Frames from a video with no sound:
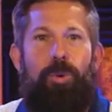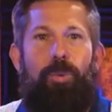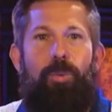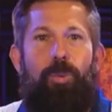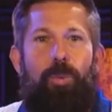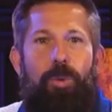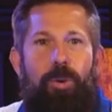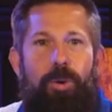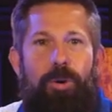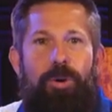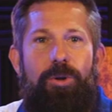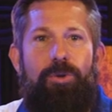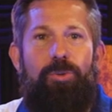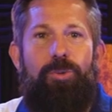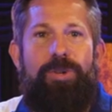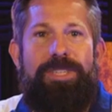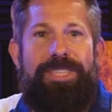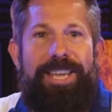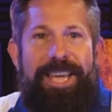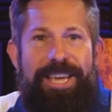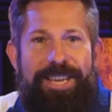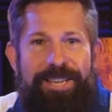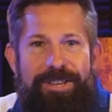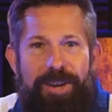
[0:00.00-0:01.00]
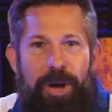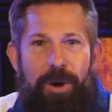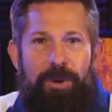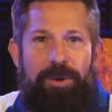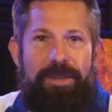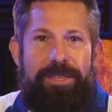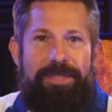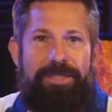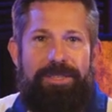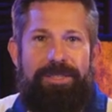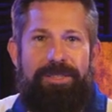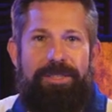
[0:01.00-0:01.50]
the world would take
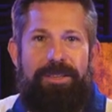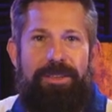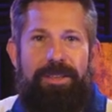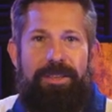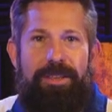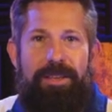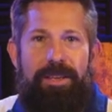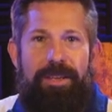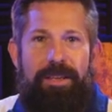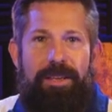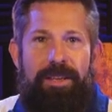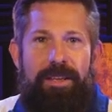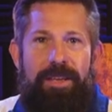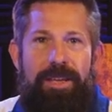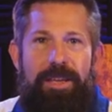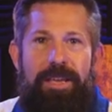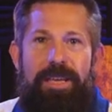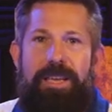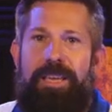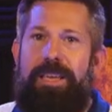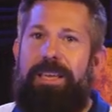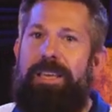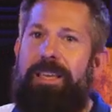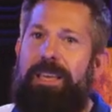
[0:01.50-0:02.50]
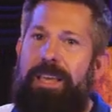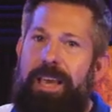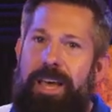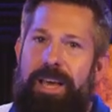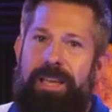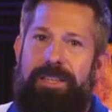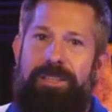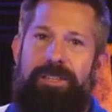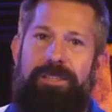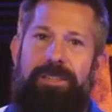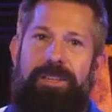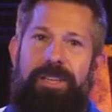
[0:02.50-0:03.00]
notice.
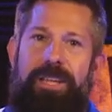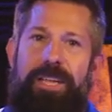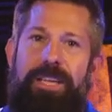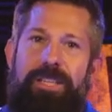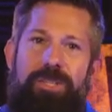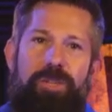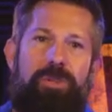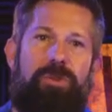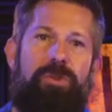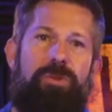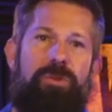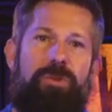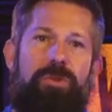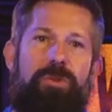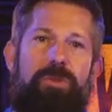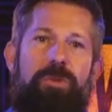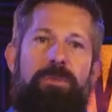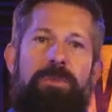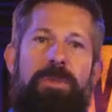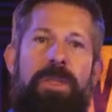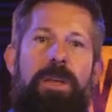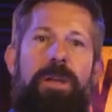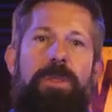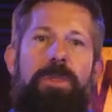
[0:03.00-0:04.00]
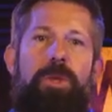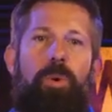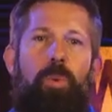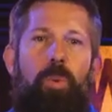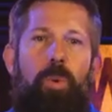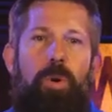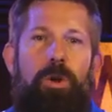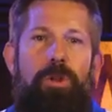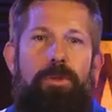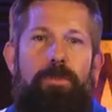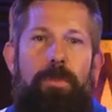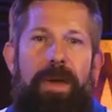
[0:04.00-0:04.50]
Yes, it's true, the
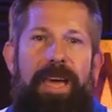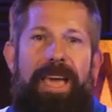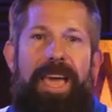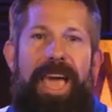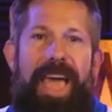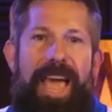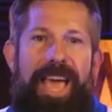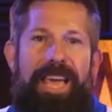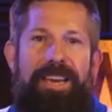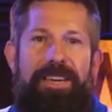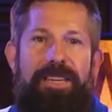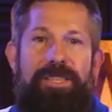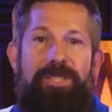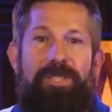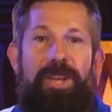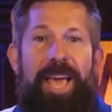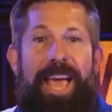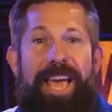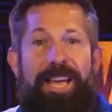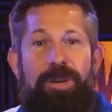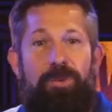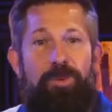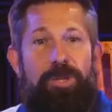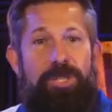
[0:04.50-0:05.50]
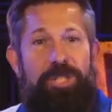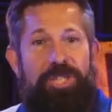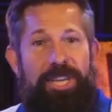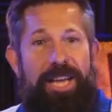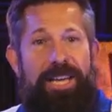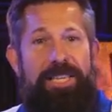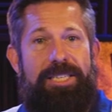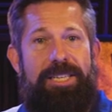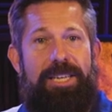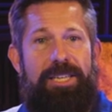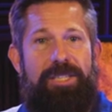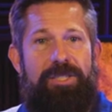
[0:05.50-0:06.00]
world may hate us and
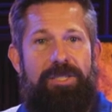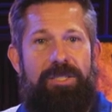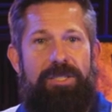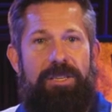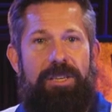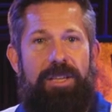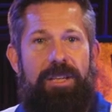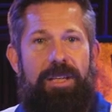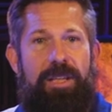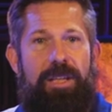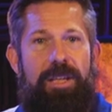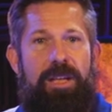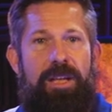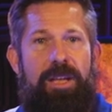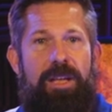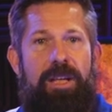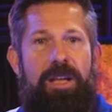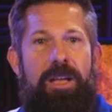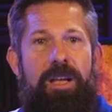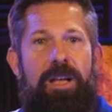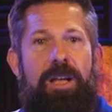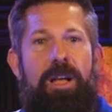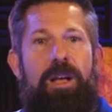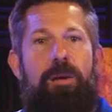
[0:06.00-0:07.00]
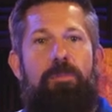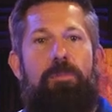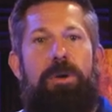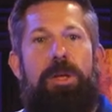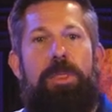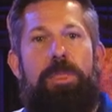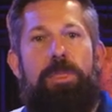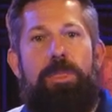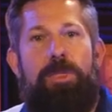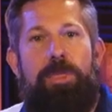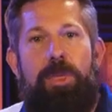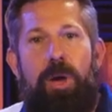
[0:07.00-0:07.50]
reject us,
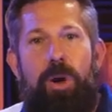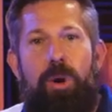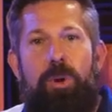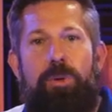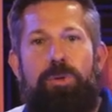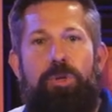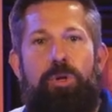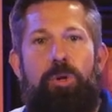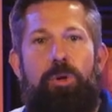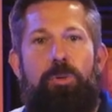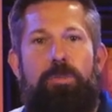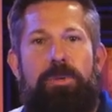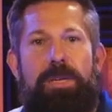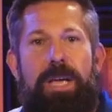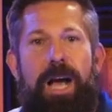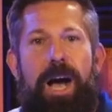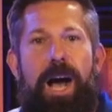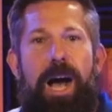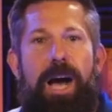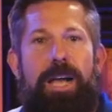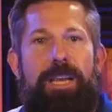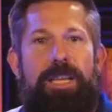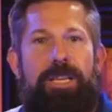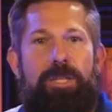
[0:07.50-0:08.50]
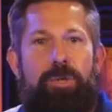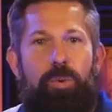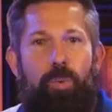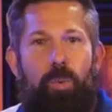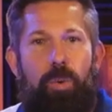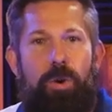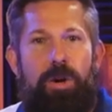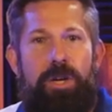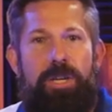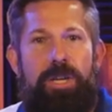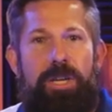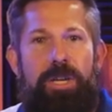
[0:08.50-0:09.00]
but those whom God is
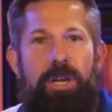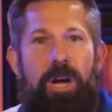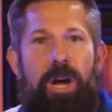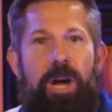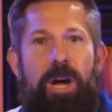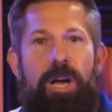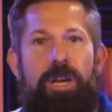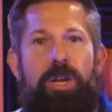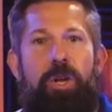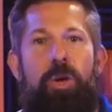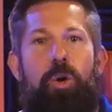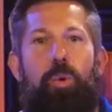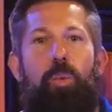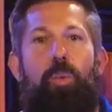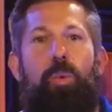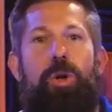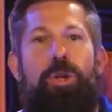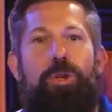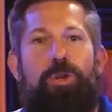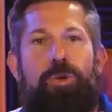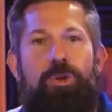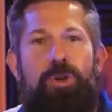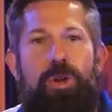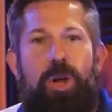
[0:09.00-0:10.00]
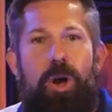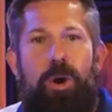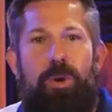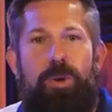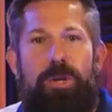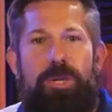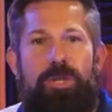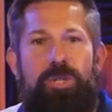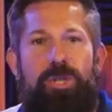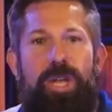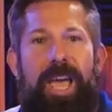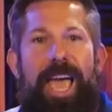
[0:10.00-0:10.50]
working on will
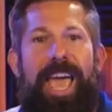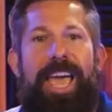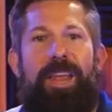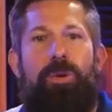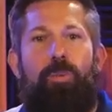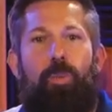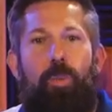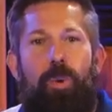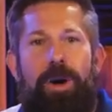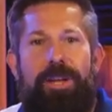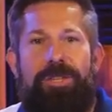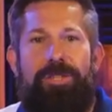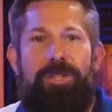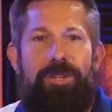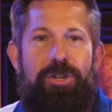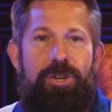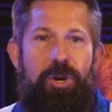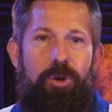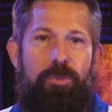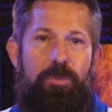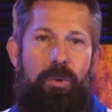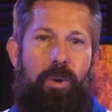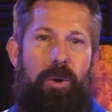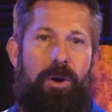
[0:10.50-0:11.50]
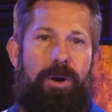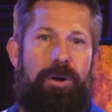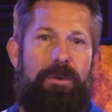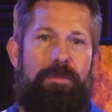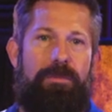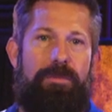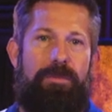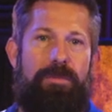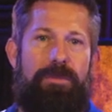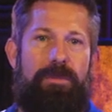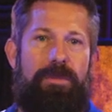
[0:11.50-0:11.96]
notice and want to know more.